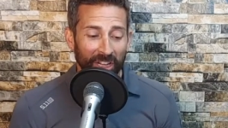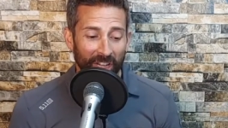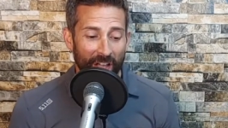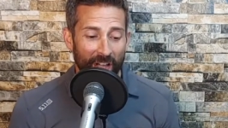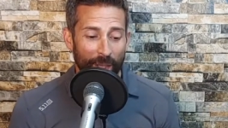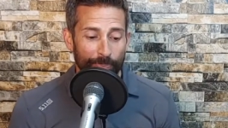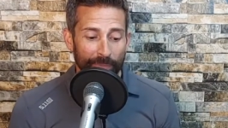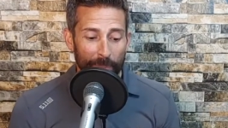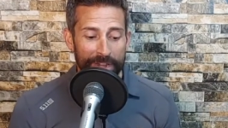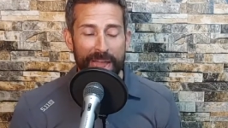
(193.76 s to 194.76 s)
um,
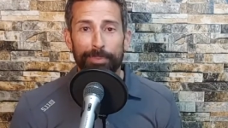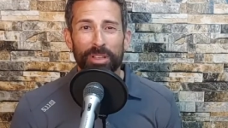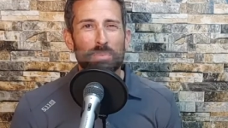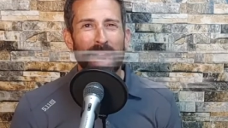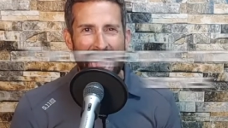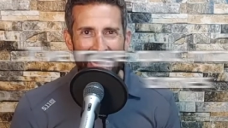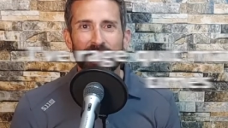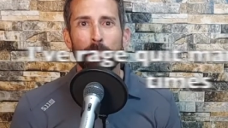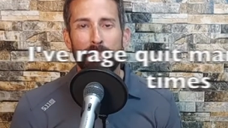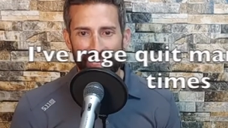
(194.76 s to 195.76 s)
Monopoly, but I
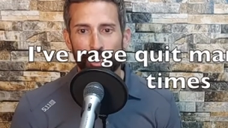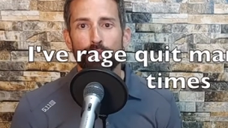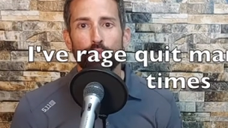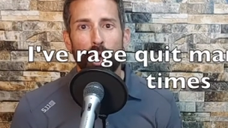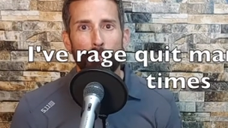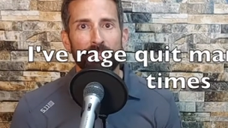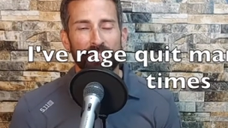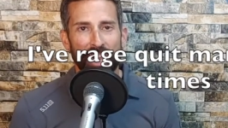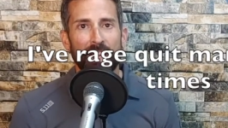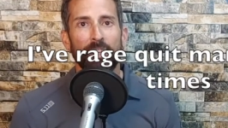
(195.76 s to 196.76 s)
can mess you up
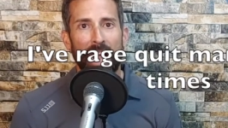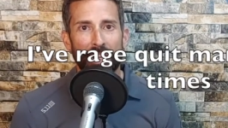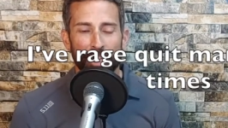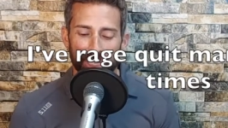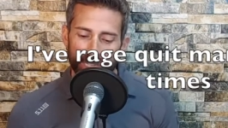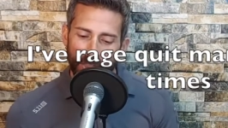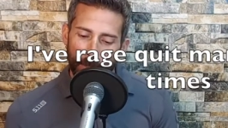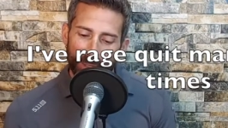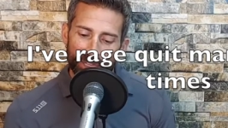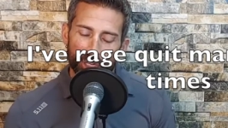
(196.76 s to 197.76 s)
psychologically
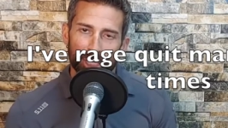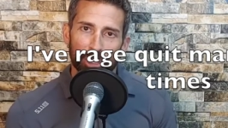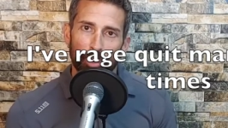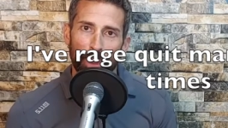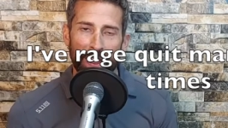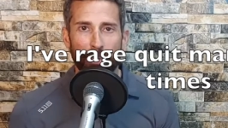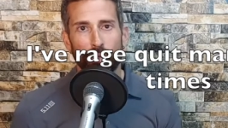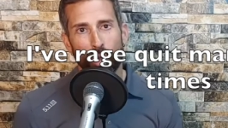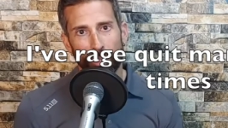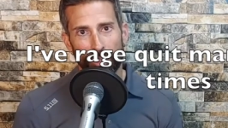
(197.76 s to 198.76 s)
by just the way I'm
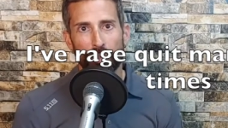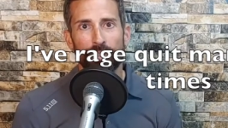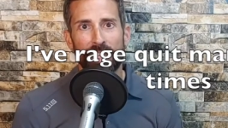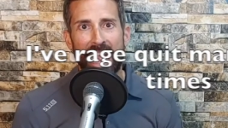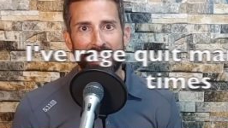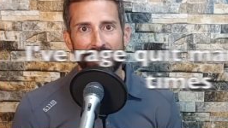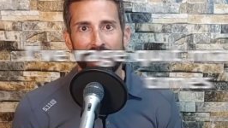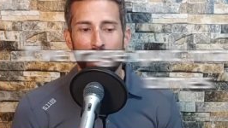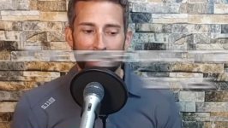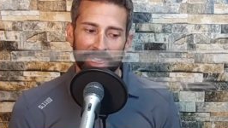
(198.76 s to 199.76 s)
rolling those dice
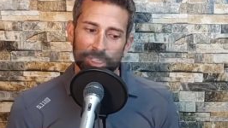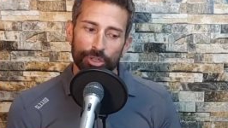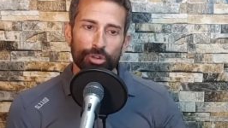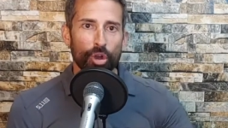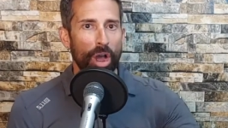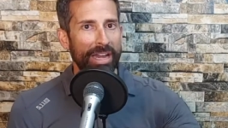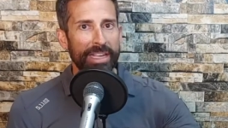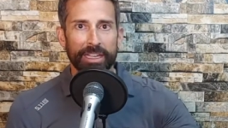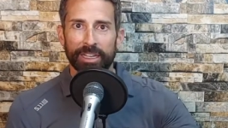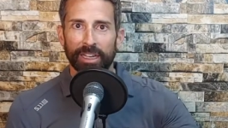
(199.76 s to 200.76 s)
because you know I
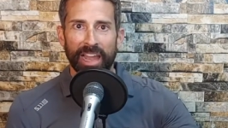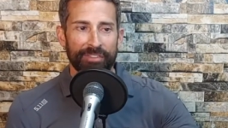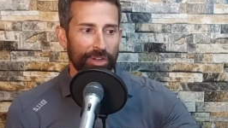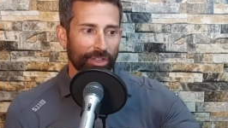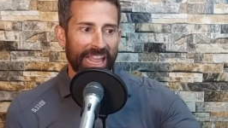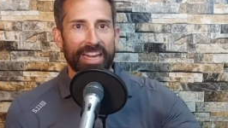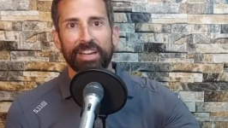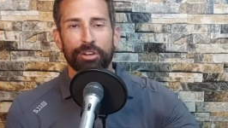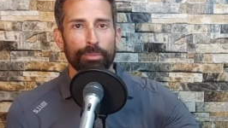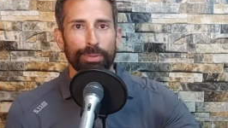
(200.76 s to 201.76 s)
need an eleven or land on
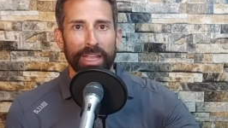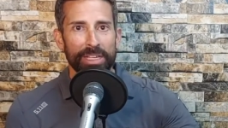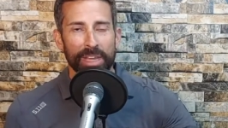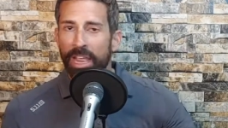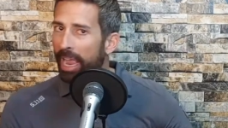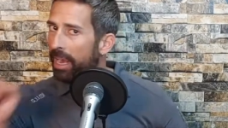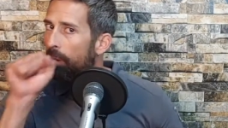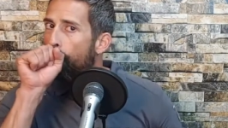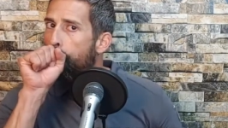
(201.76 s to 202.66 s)
your place, and I'm